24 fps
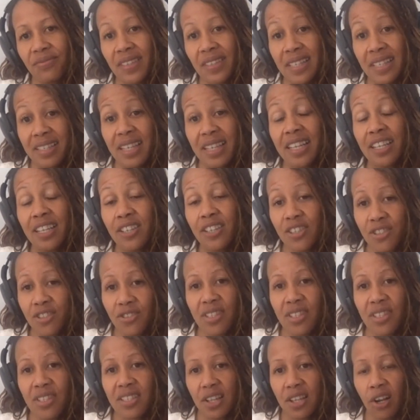these
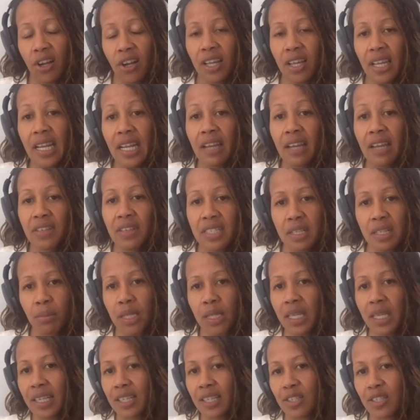industries that are
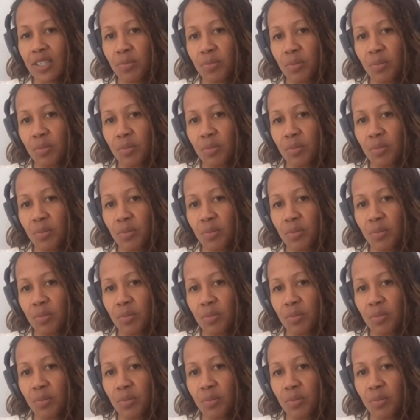inevitably going to